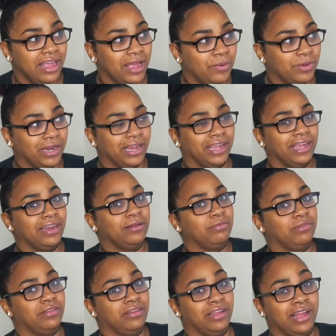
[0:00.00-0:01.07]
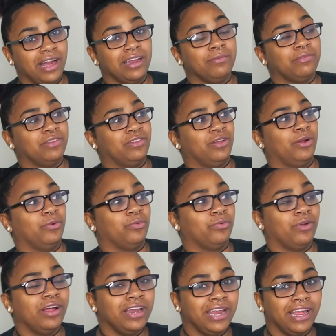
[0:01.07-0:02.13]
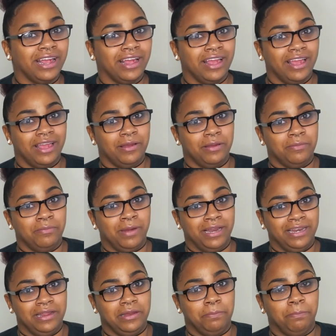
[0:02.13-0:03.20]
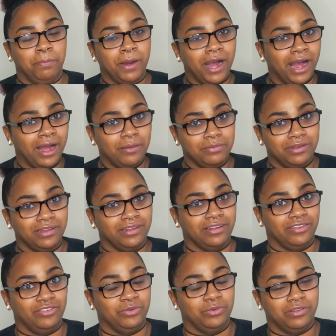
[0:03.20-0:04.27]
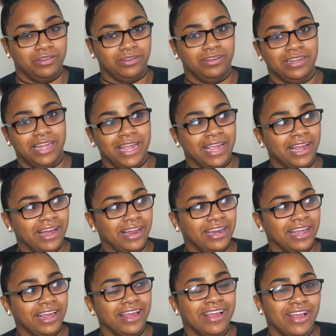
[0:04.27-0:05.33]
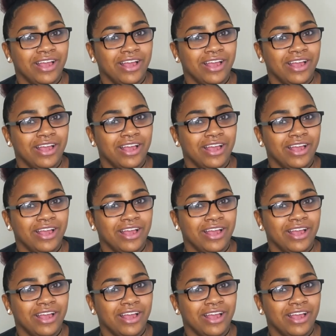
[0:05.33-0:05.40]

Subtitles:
And when I got up to start running, my knee popped because she was still laying on it.